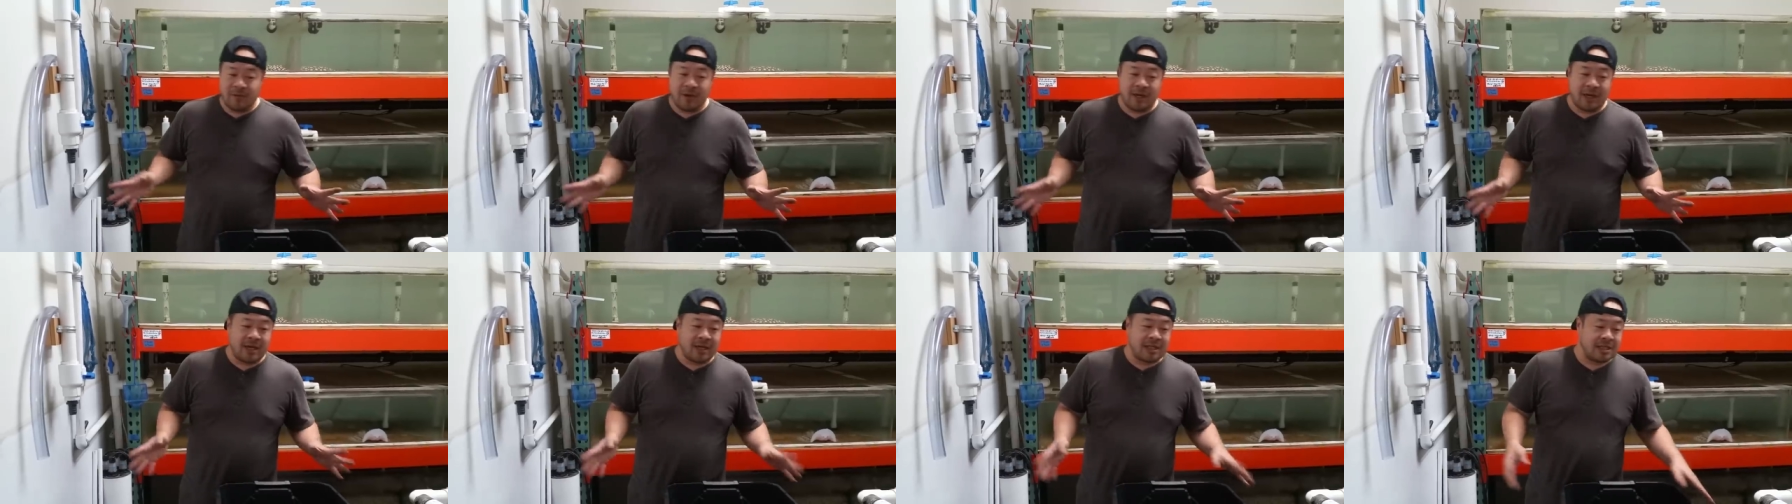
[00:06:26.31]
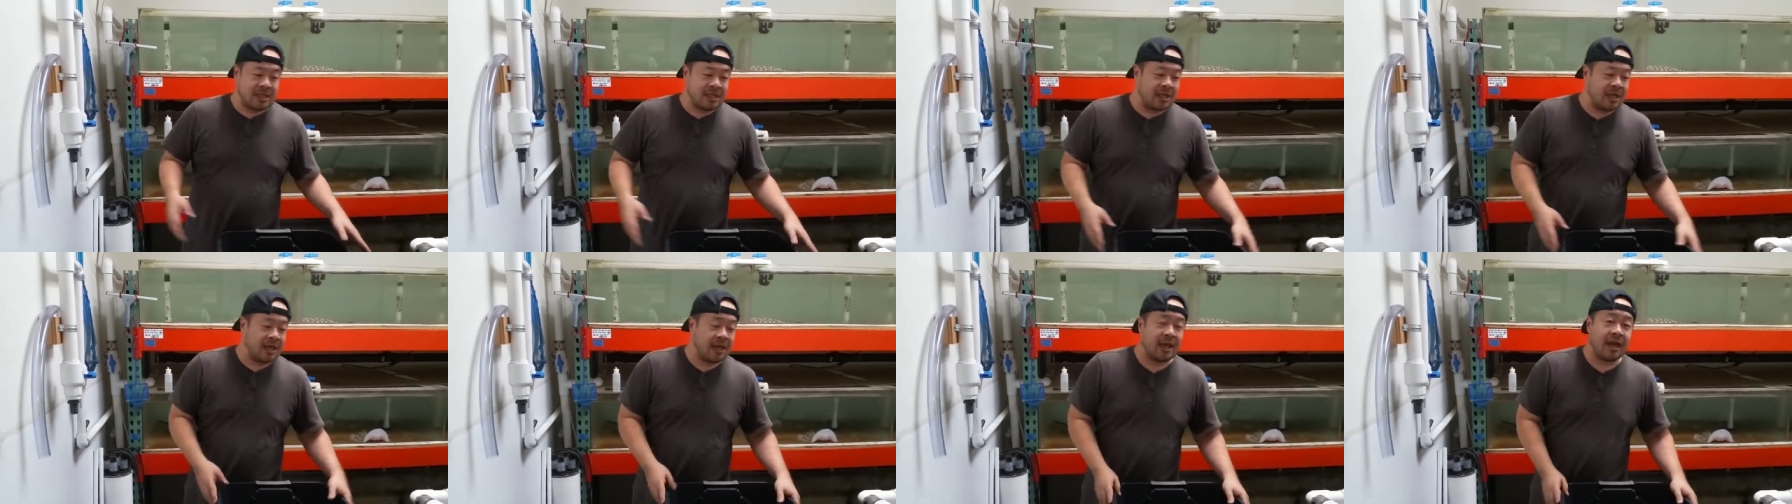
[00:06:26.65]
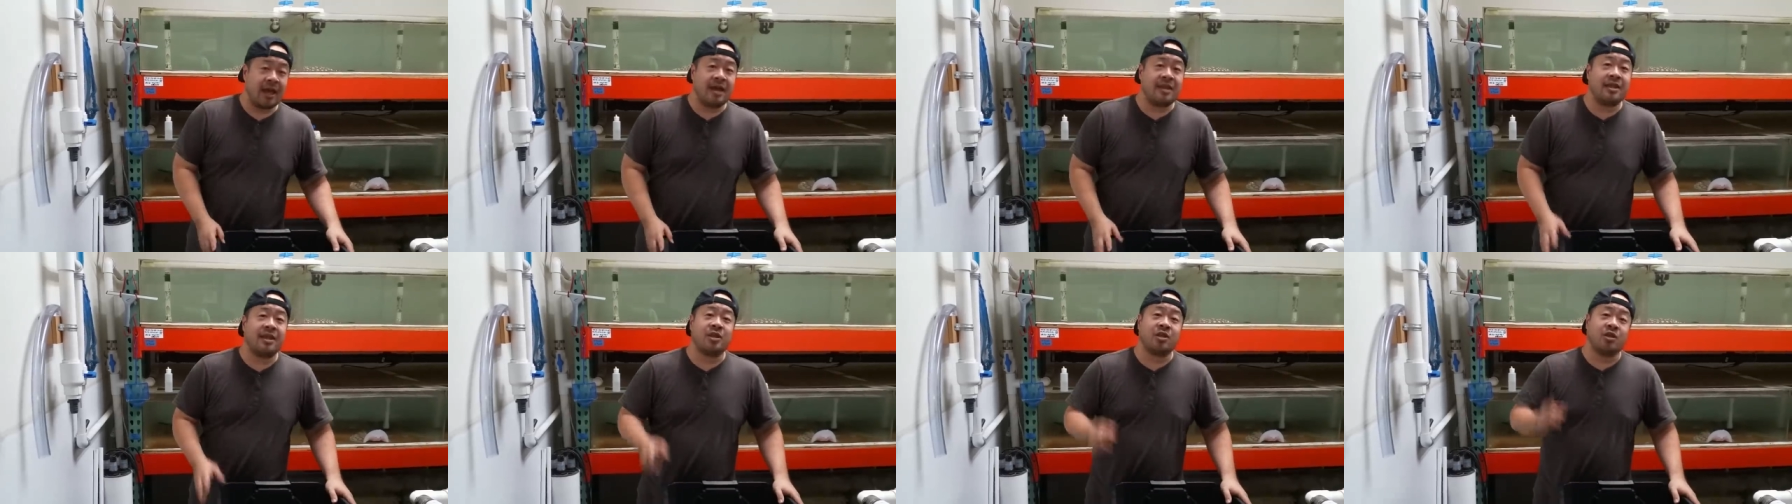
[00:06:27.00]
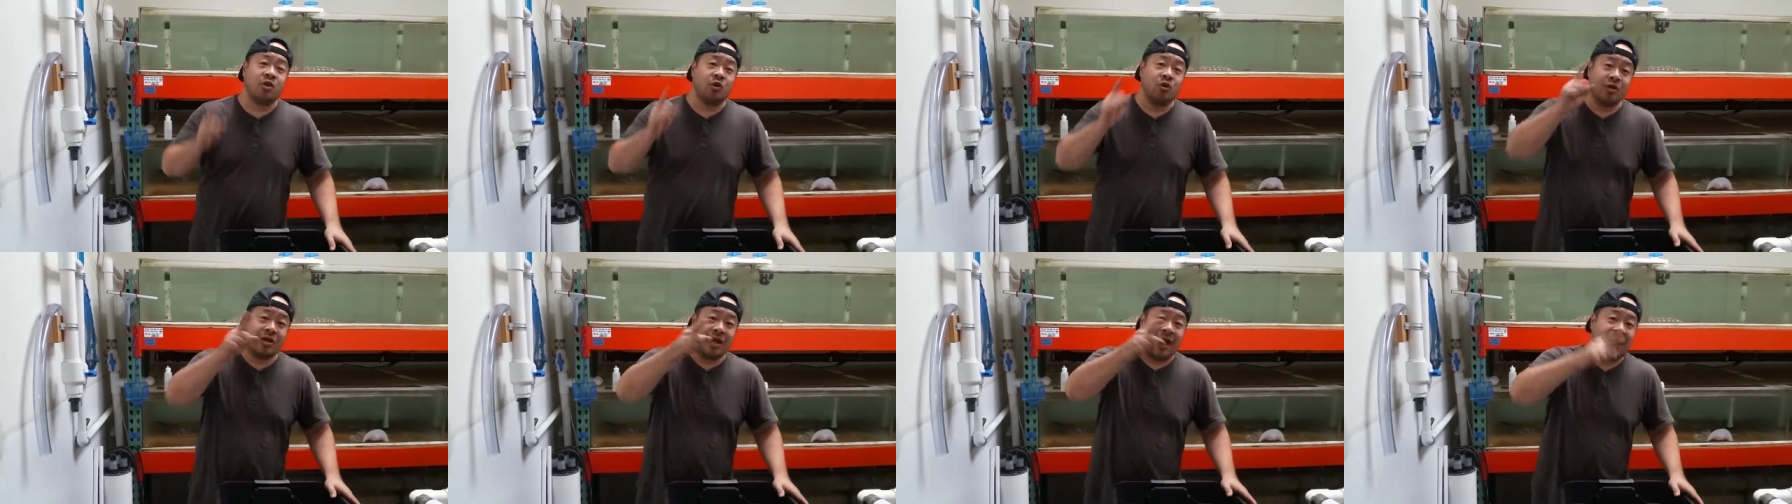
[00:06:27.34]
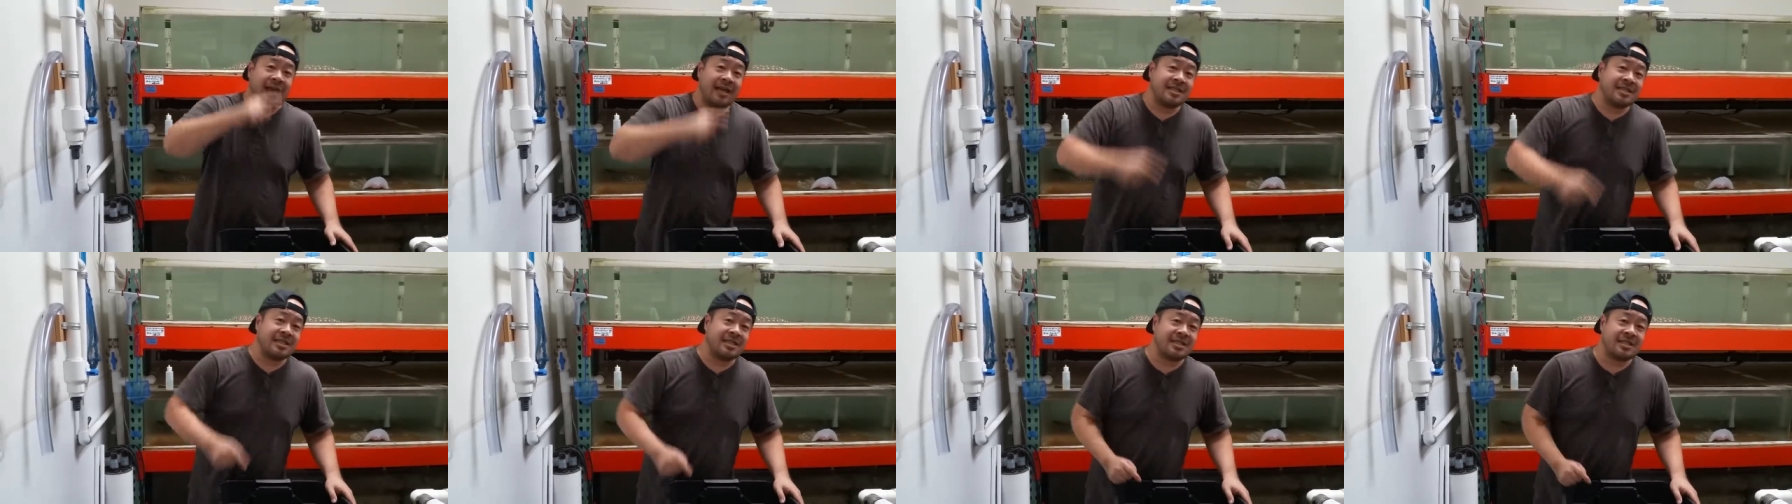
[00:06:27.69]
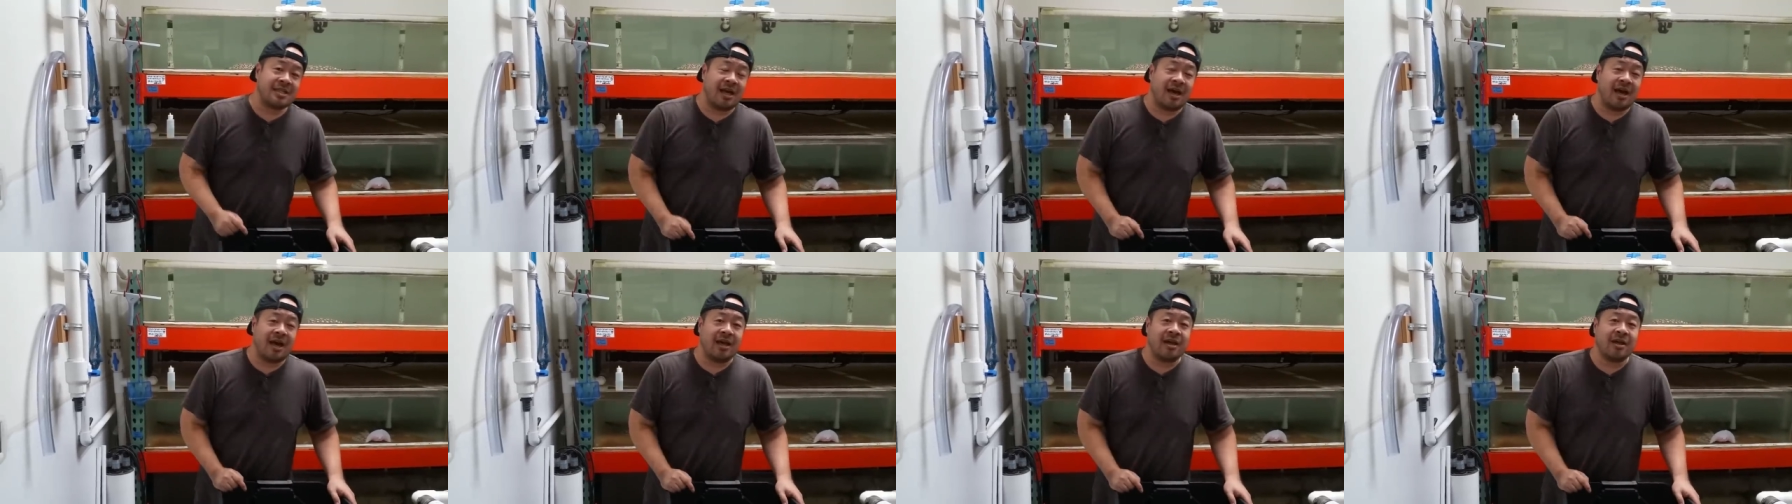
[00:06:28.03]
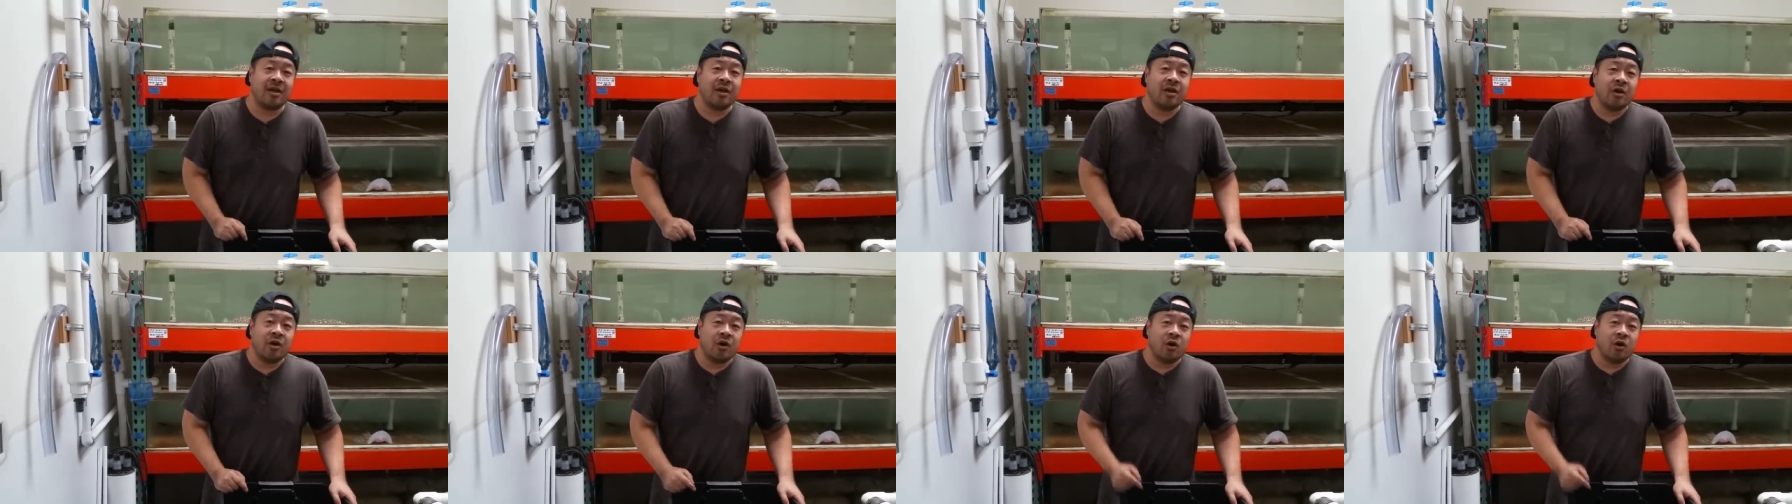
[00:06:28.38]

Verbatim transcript: minutes and then you guys decide